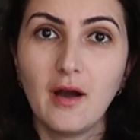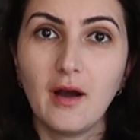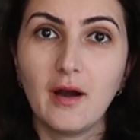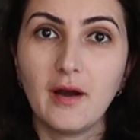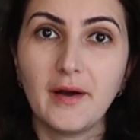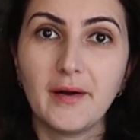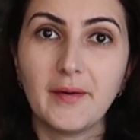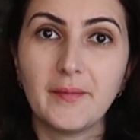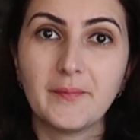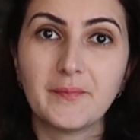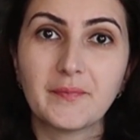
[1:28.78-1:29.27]

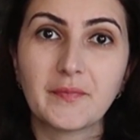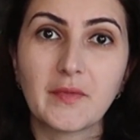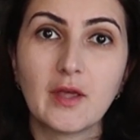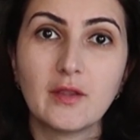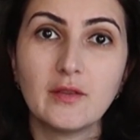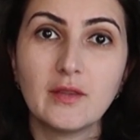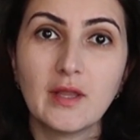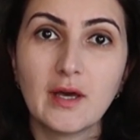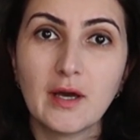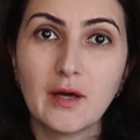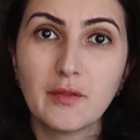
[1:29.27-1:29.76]

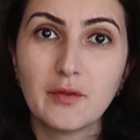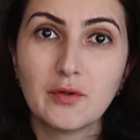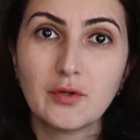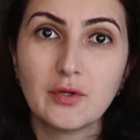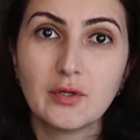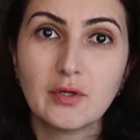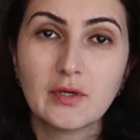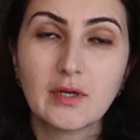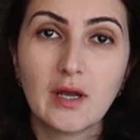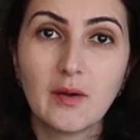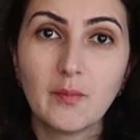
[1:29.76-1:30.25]

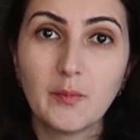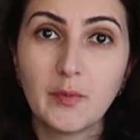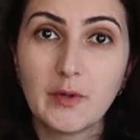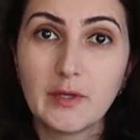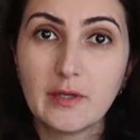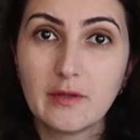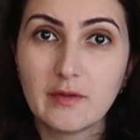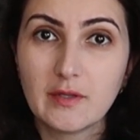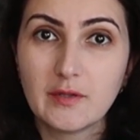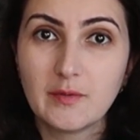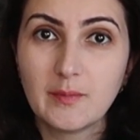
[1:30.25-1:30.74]
Another
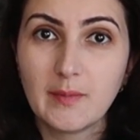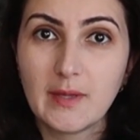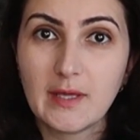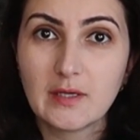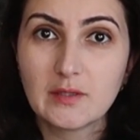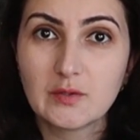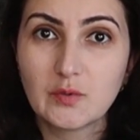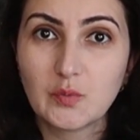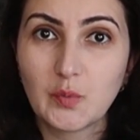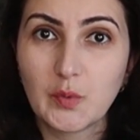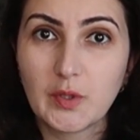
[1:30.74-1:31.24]
company that
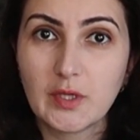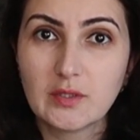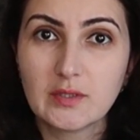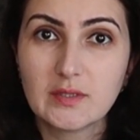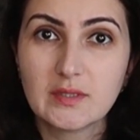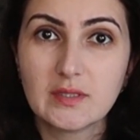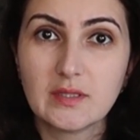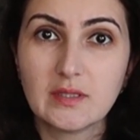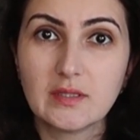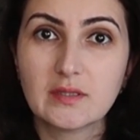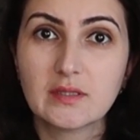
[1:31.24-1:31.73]
makes
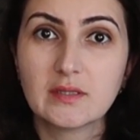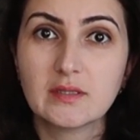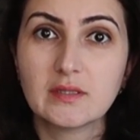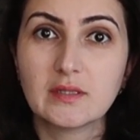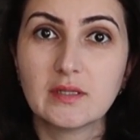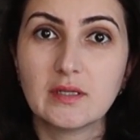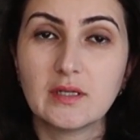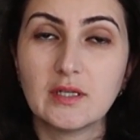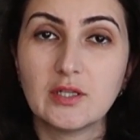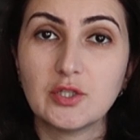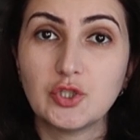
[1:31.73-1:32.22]
wheels is
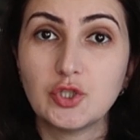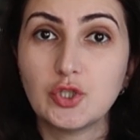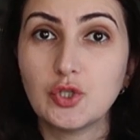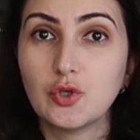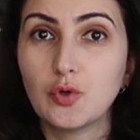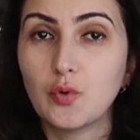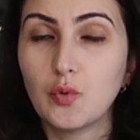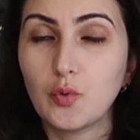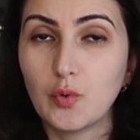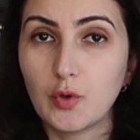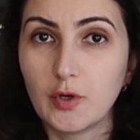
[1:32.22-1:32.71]

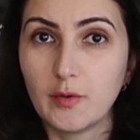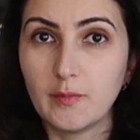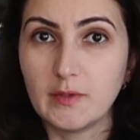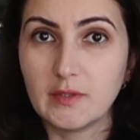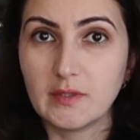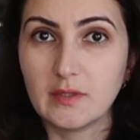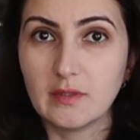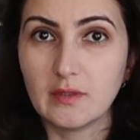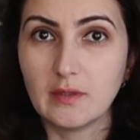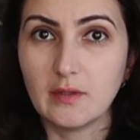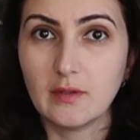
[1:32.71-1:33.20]
Geo
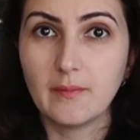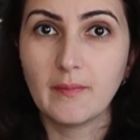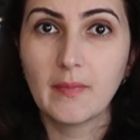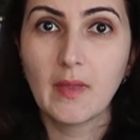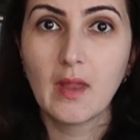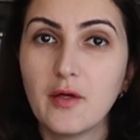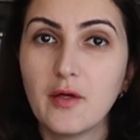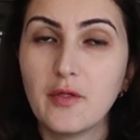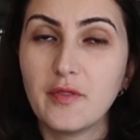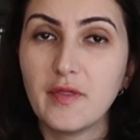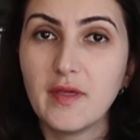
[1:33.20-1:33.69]
Orbital.
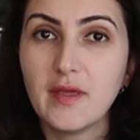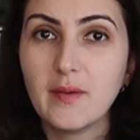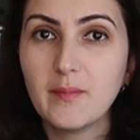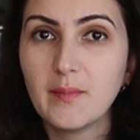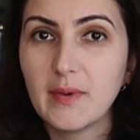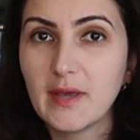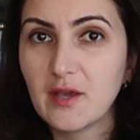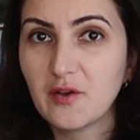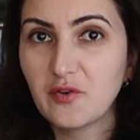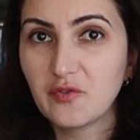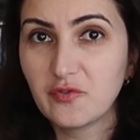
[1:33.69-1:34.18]
They
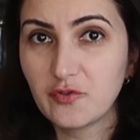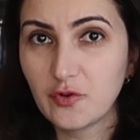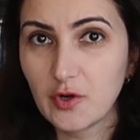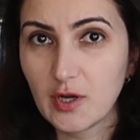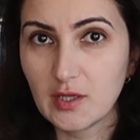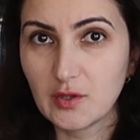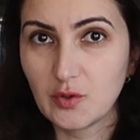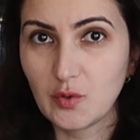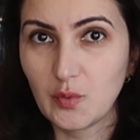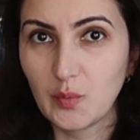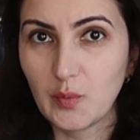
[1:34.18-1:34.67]
make
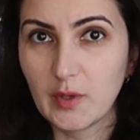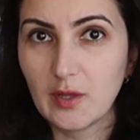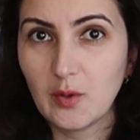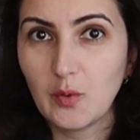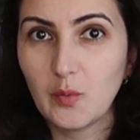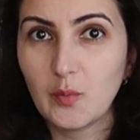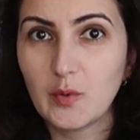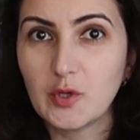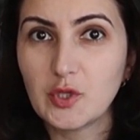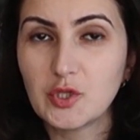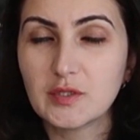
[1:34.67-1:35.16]
front wheel,
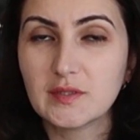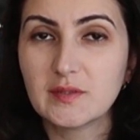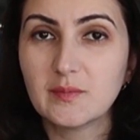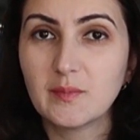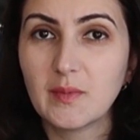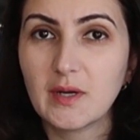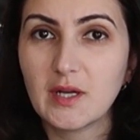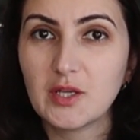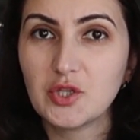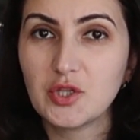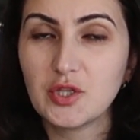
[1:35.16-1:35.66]
which is
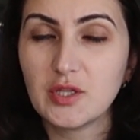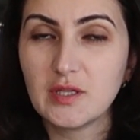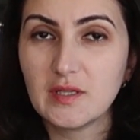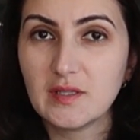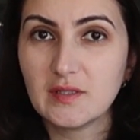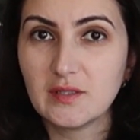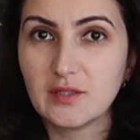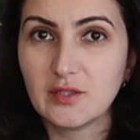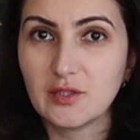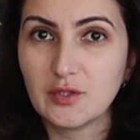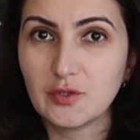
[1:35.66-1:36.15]
much
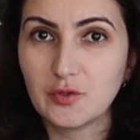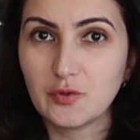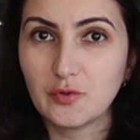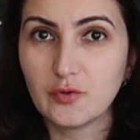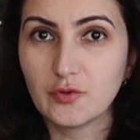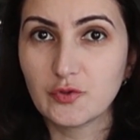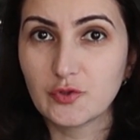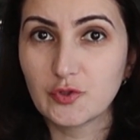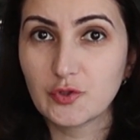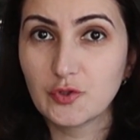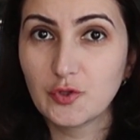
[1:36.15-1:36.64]
easier to
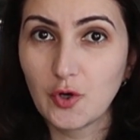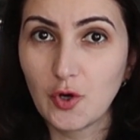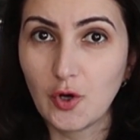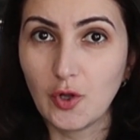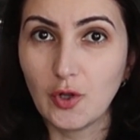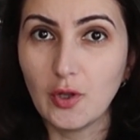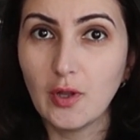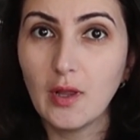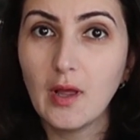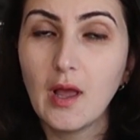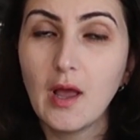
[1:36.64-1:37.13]

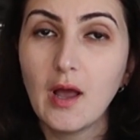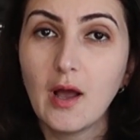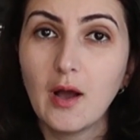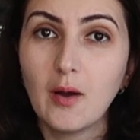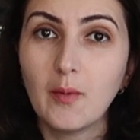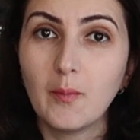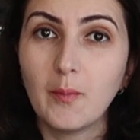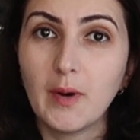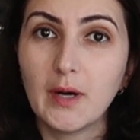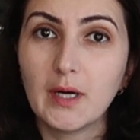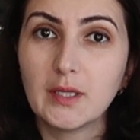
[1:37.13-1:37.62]
install,
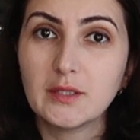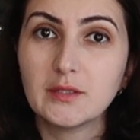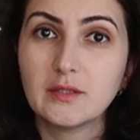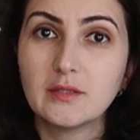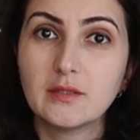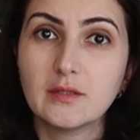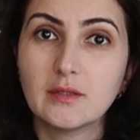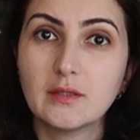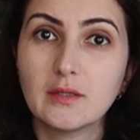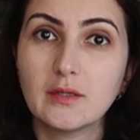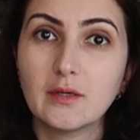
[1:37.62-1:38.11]

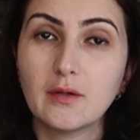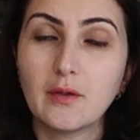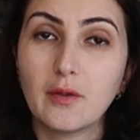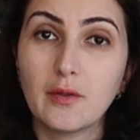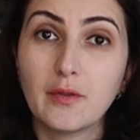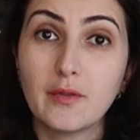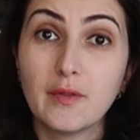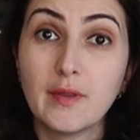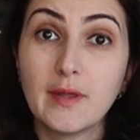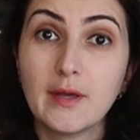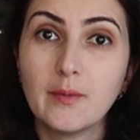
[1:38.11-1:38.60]
but
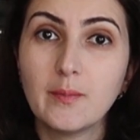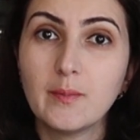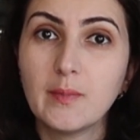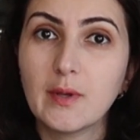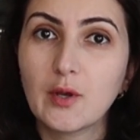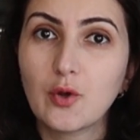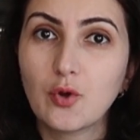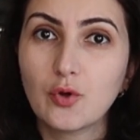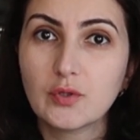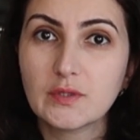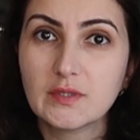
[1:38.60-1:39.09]
then
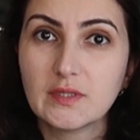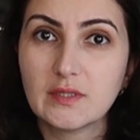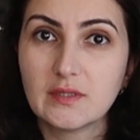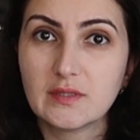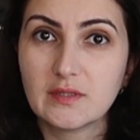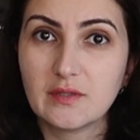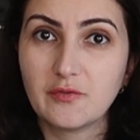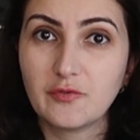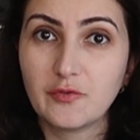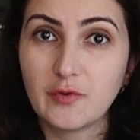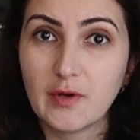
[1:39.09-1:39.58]
because
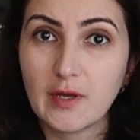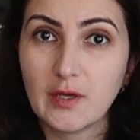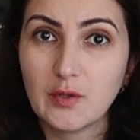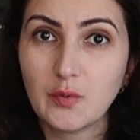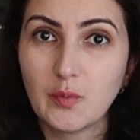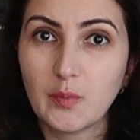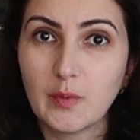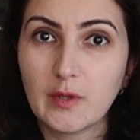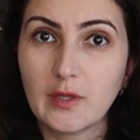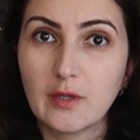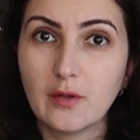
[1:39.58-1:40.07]
it's a
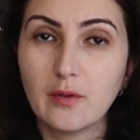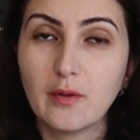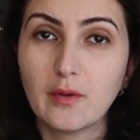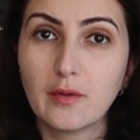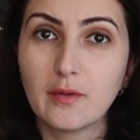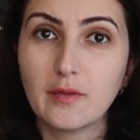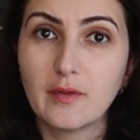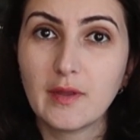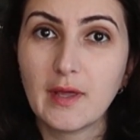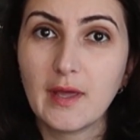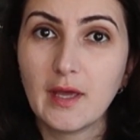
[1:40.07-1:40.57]
front wheel,
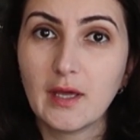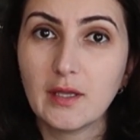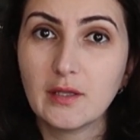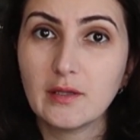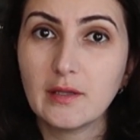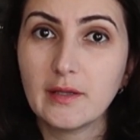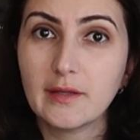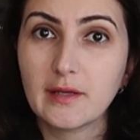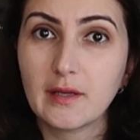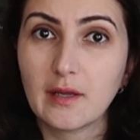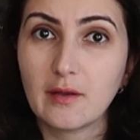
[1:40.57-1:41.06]
the
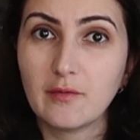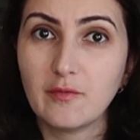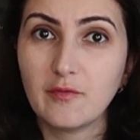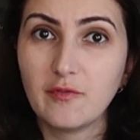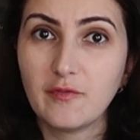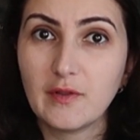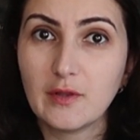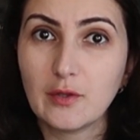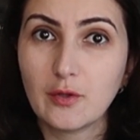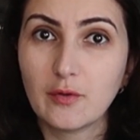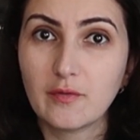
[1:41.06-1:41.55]
handling and
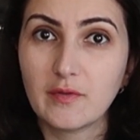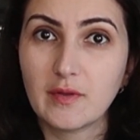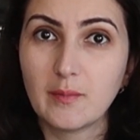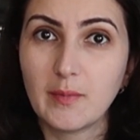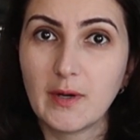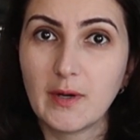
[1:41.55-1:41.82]
feel of the